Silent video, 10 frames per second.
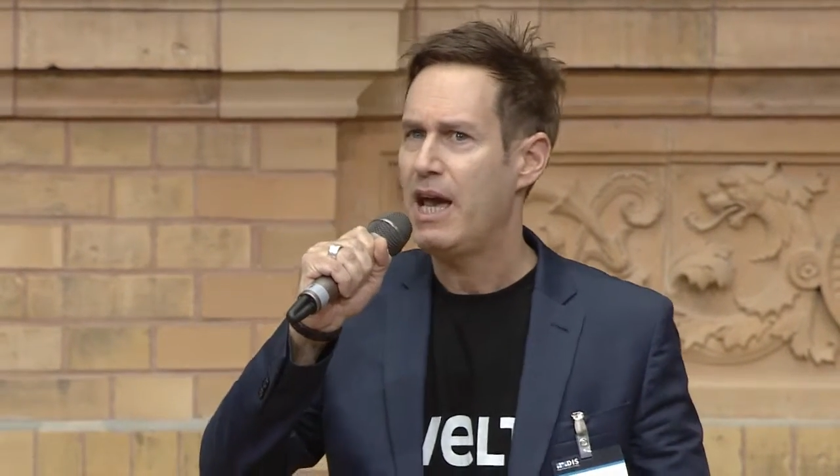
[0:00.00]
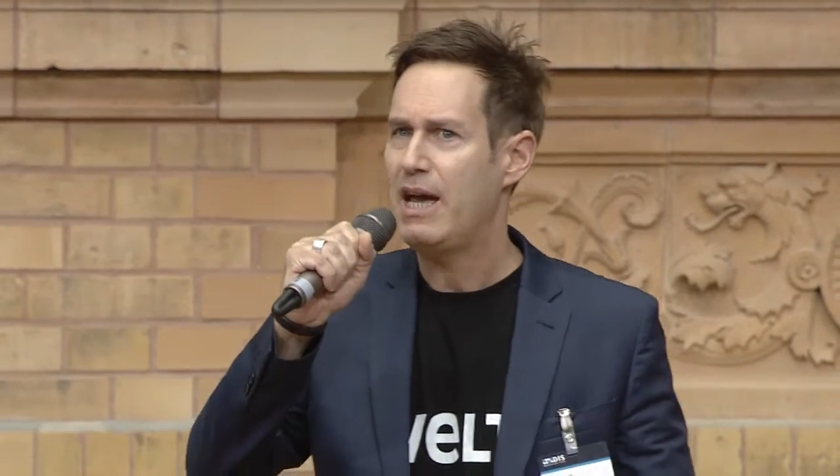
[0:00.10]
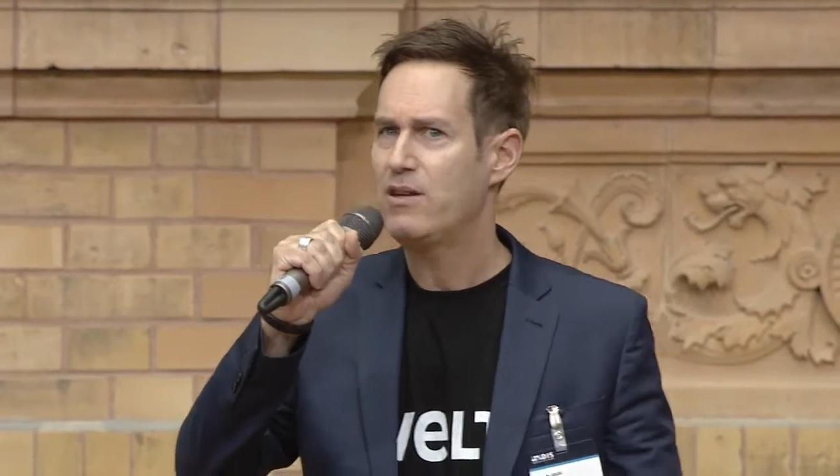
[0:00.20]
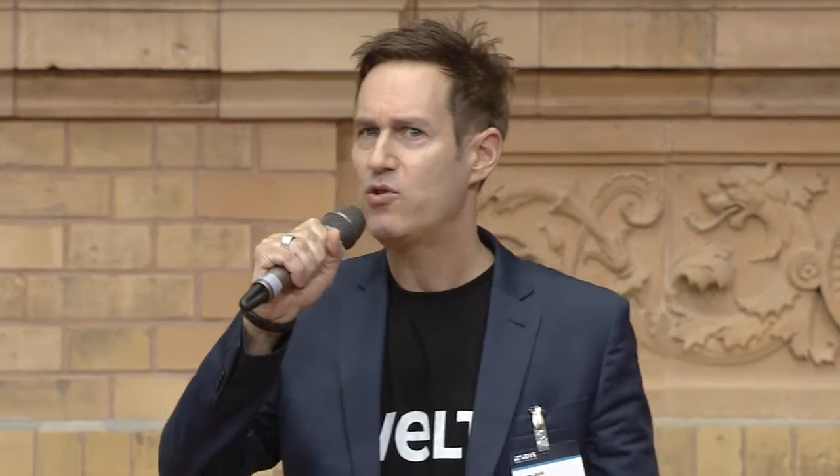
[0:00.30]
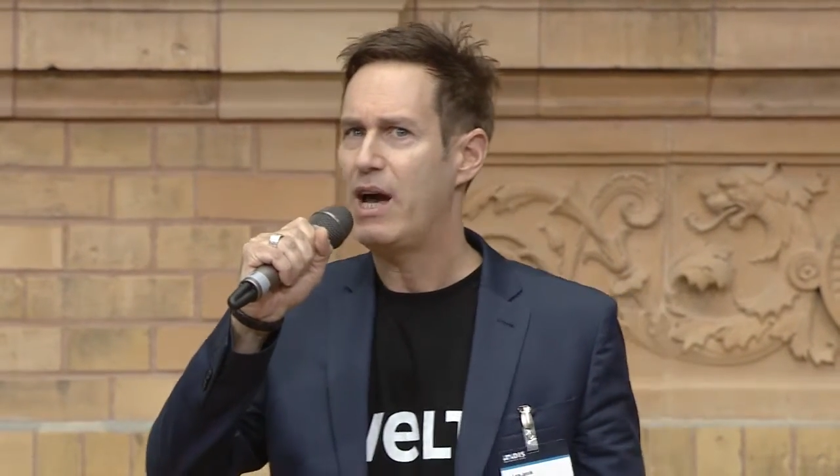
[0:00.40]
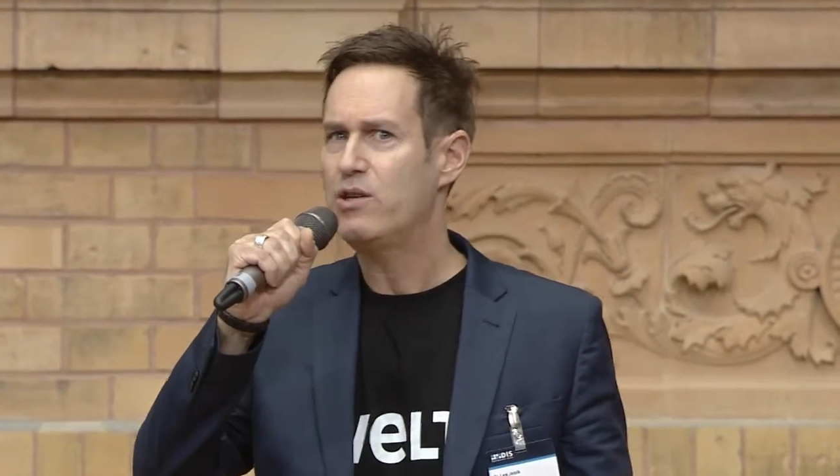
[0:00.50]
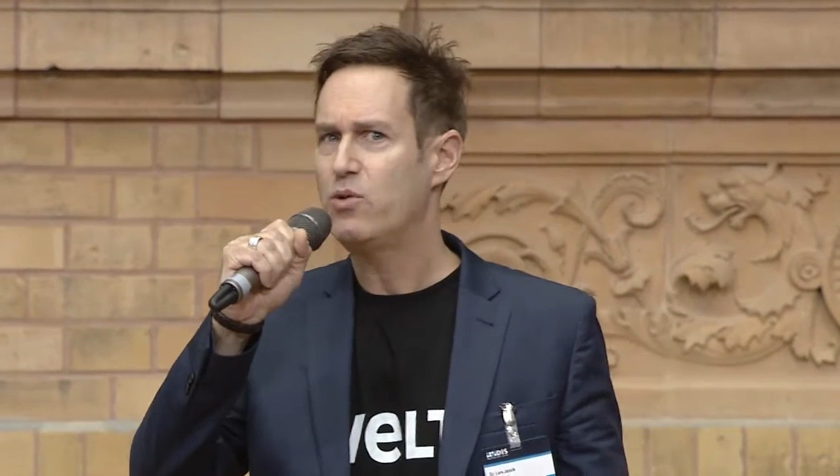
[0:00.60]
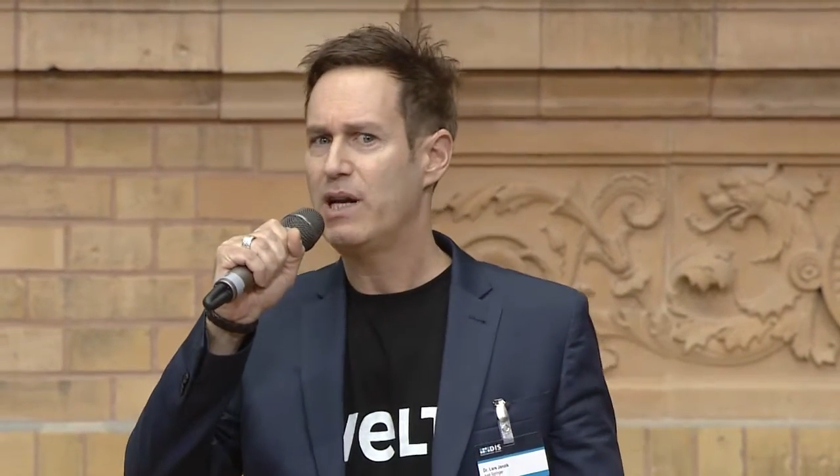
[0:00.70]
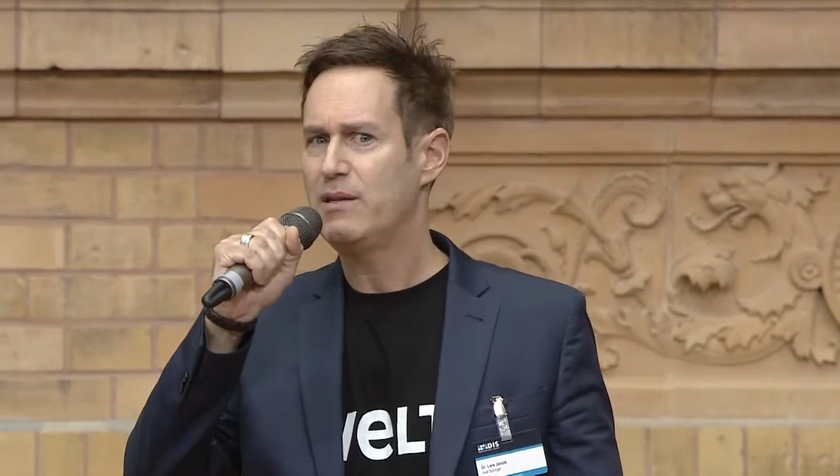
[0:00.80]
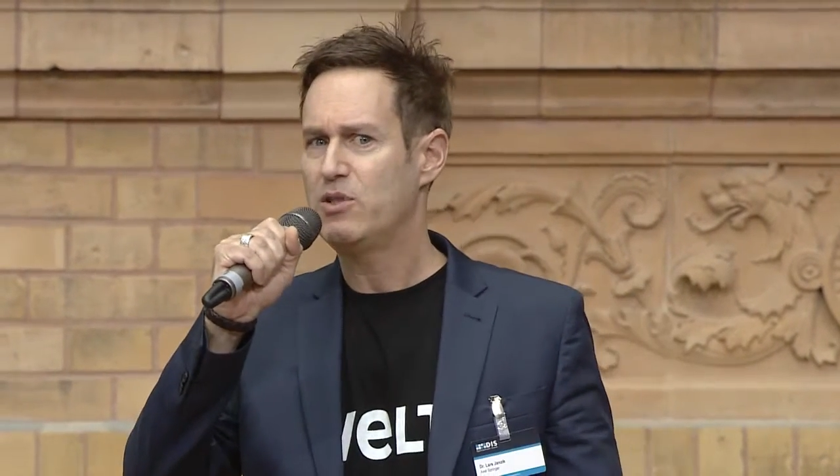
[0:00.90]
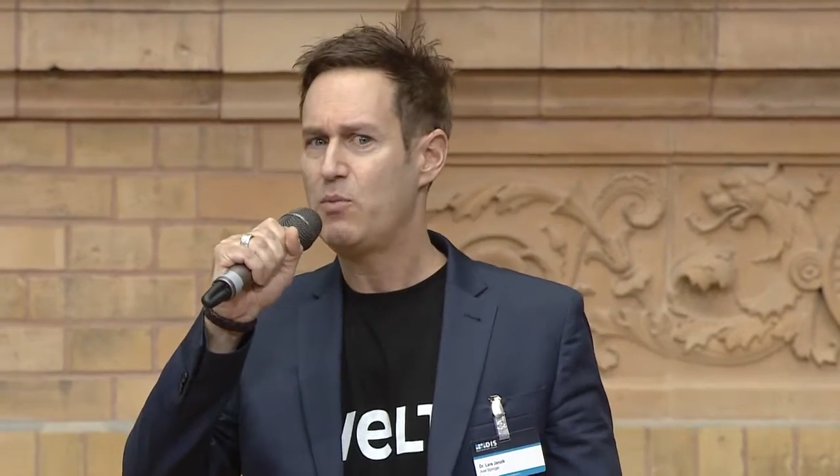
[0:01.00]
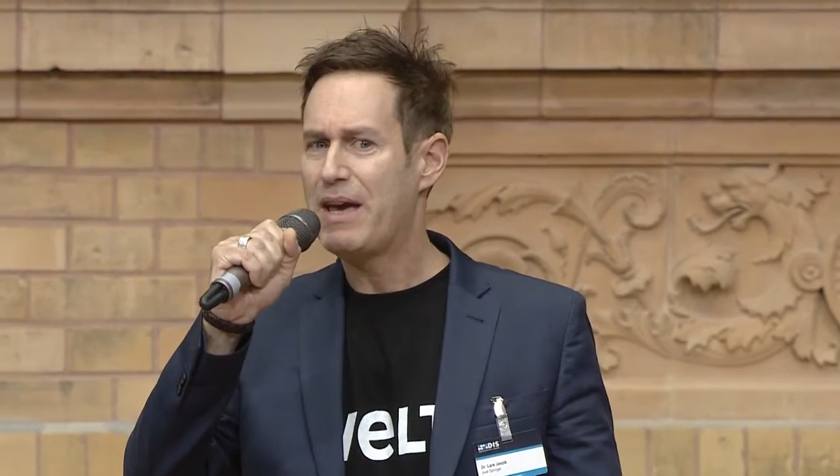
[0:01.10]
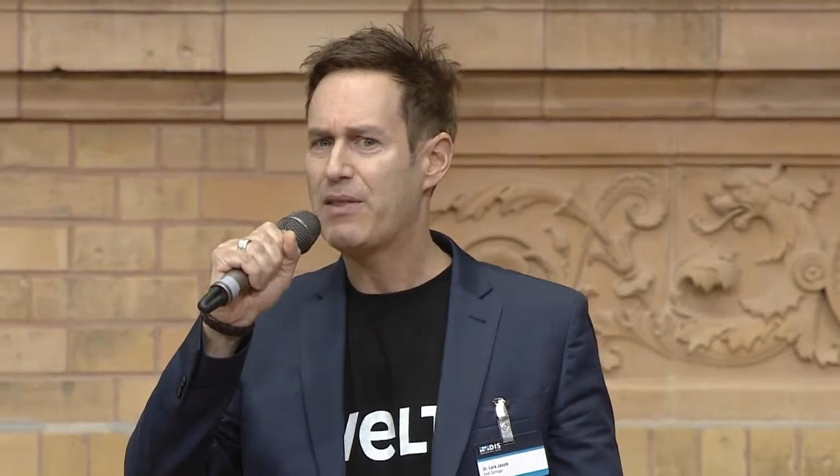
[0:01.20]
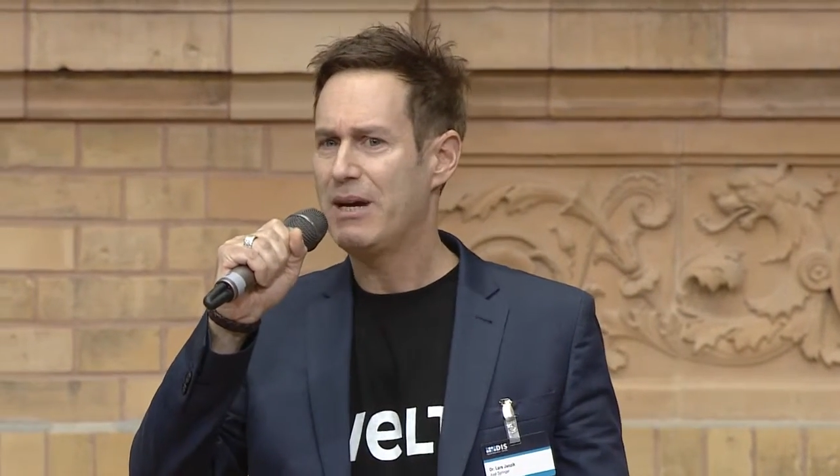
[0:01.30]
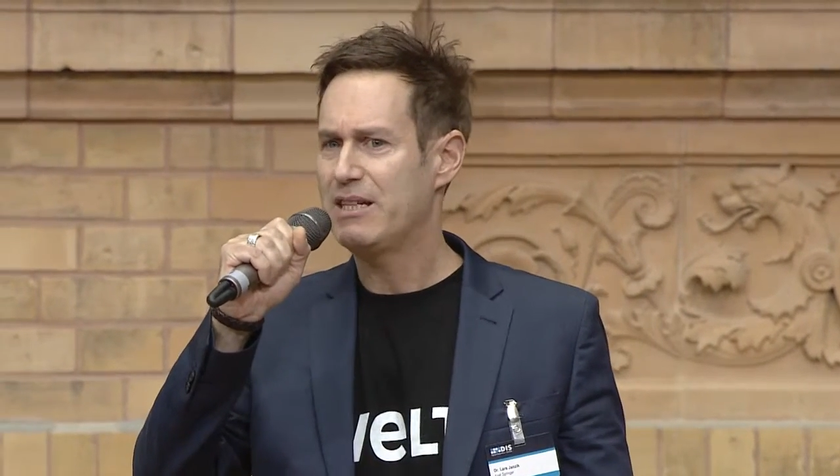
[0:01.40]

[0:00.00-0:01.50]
and tried to make them